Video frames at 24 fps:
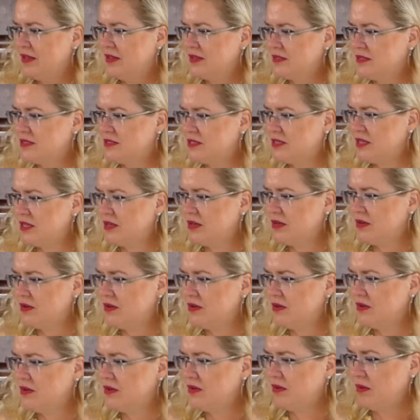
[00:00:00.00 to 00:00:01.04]
So,
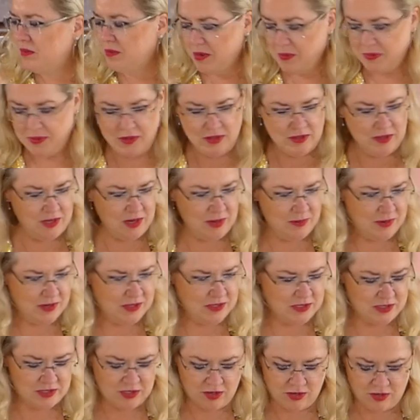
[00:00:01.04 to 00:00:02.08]
I'm going to put a little bit of
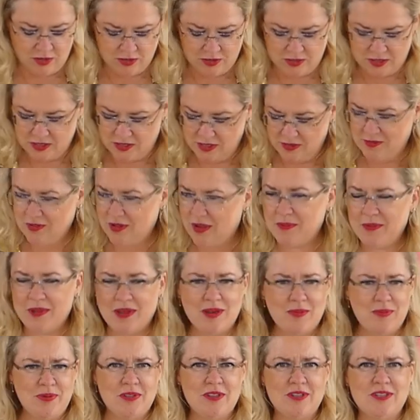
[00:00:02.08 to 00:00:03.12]
salt, even though I'm not
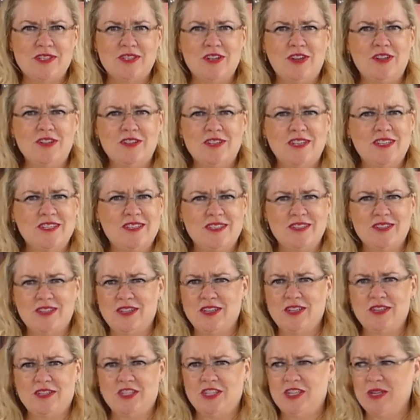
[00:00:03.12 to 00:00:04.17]
going to put the salt because
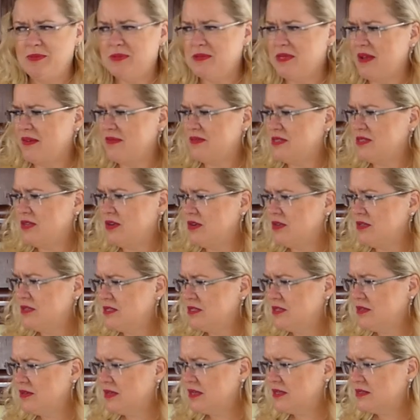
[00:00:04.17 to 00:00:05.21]
the chips have salt.
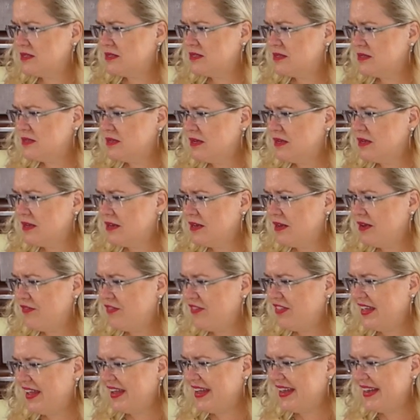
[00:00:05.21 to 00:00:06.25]
So that's enough
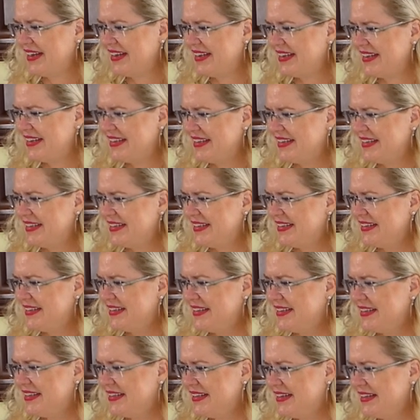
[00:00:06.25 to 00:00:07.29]
of that.
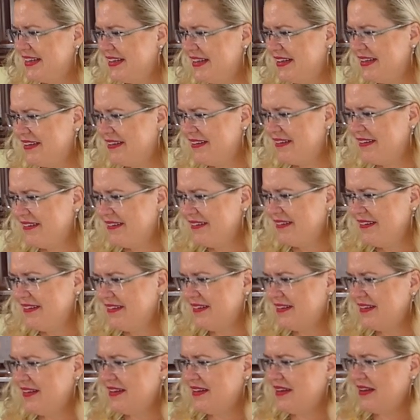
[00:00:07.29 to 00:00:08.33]
Uh,
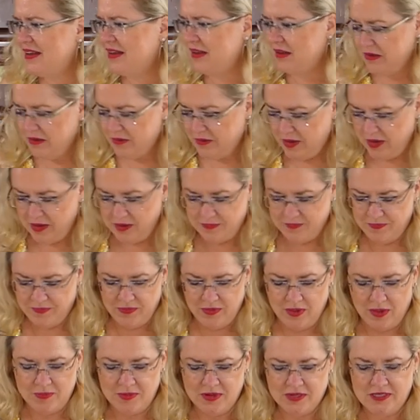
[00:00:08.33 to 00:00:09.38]
da, da, da. Okay, now I'm
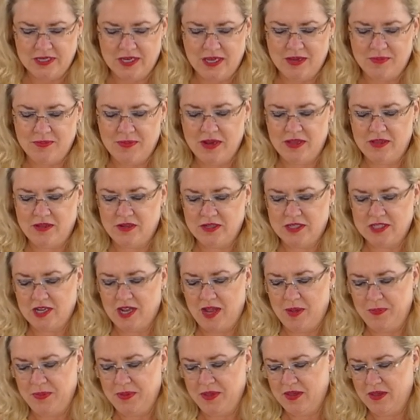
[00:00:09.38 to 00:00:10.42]
going to take my little
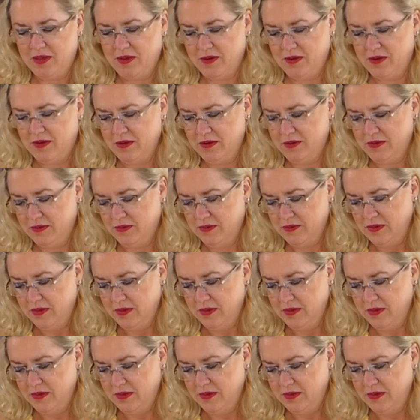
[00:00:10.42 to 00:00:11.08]
topping here,